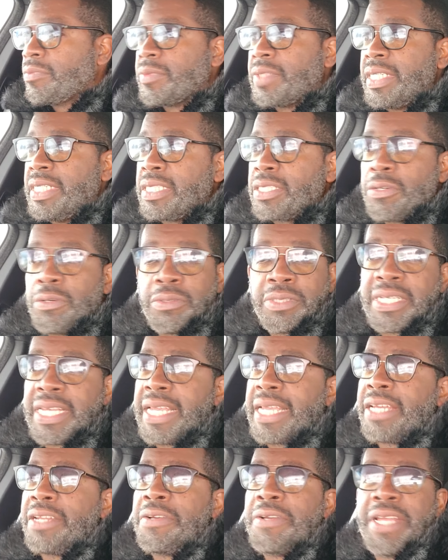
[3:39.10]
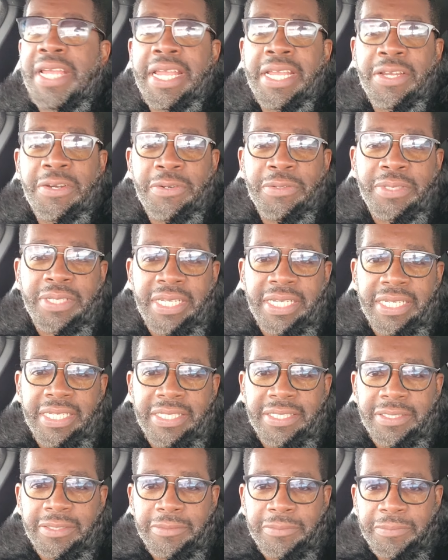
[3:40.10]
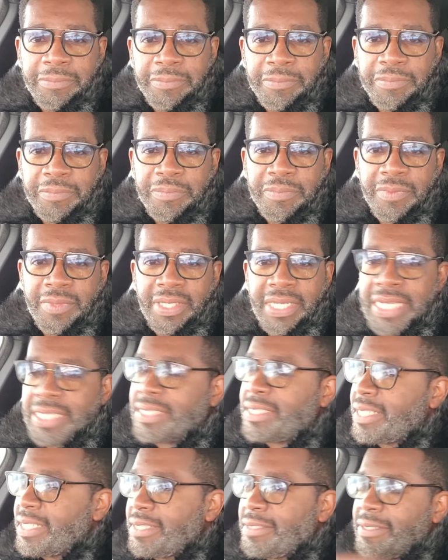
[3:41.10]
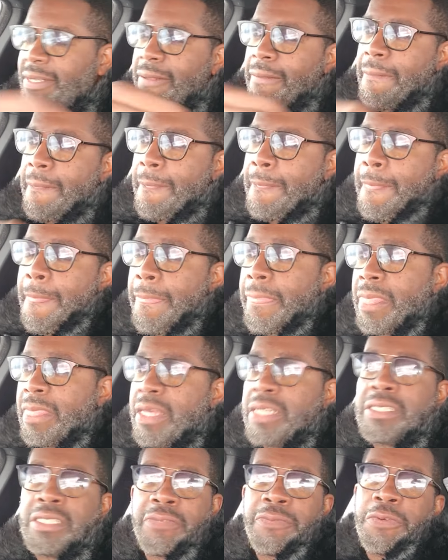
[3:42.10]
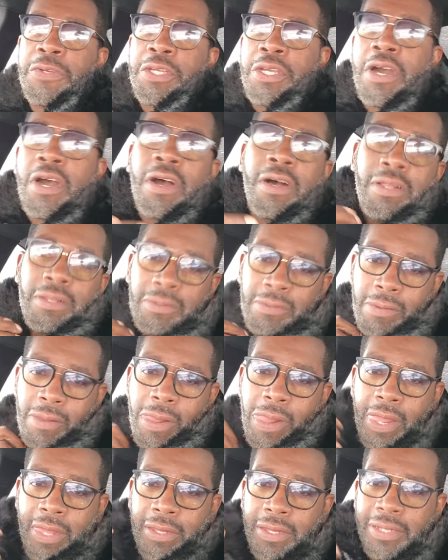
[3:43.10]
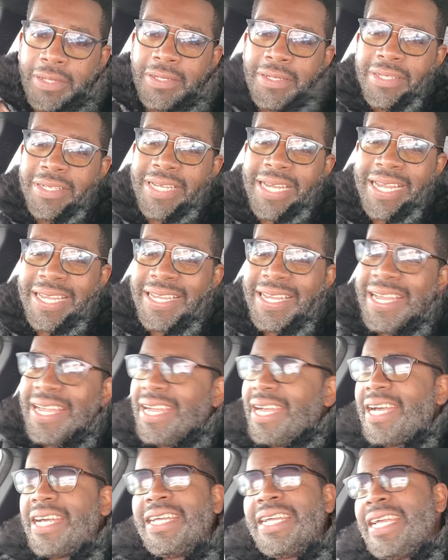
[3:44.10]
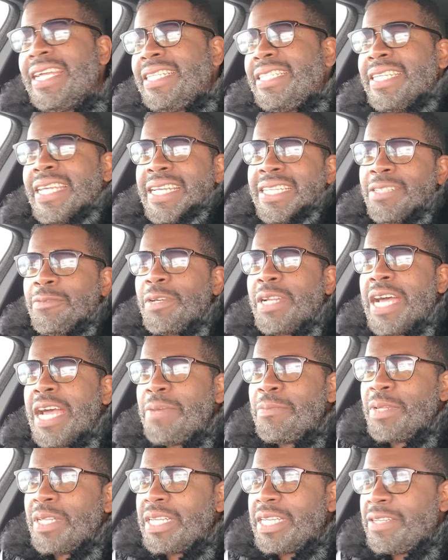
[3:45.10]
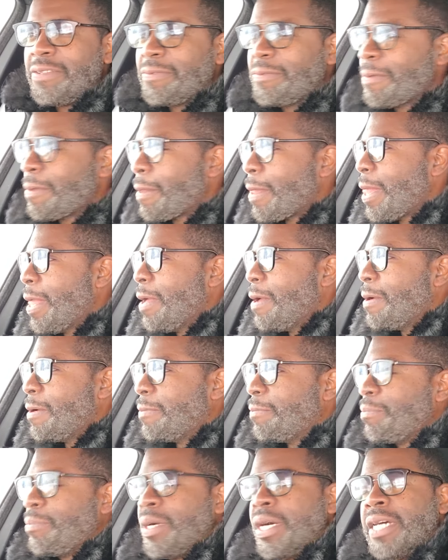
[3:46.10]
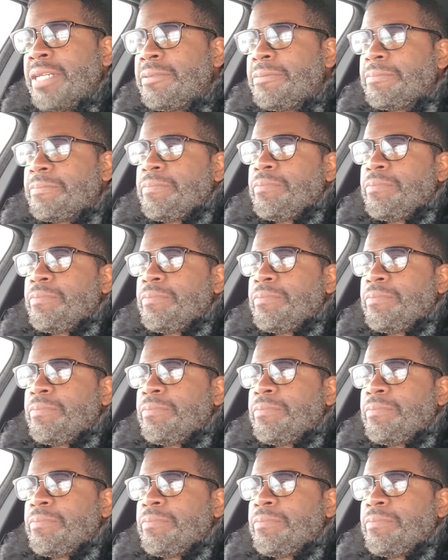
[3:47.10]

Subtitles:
He's going to take it or he ain't going to take it. That's it. This is for y'all. Ain't changing what I believe. But